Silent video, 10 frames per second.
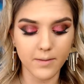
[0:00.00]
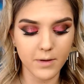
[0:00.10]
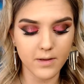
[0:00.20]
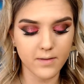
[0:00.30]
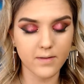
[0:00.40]
I'm
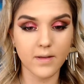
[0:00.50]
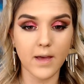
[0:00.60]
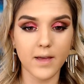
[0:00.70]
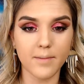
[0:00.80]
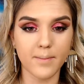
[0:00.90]
going to
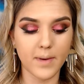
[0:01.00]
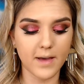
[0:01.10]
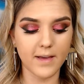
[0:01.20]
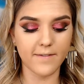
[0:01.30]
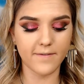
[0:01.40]
set
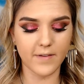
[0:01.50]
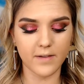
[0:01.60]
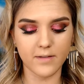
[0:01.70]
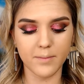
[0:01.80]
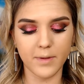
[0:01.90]
my
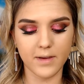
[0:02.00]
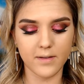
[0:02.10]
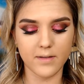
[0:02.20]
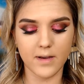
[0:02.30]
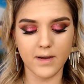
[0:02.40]
face in
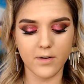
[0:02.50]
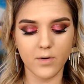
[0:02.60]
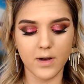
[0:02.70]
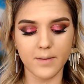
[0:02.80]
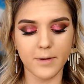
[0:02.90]
place now.
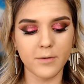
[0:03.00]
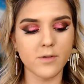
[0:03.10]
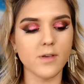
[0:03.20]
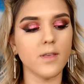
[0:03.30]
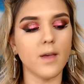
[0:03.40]
I'm
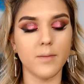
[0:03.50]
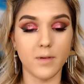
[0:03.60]
using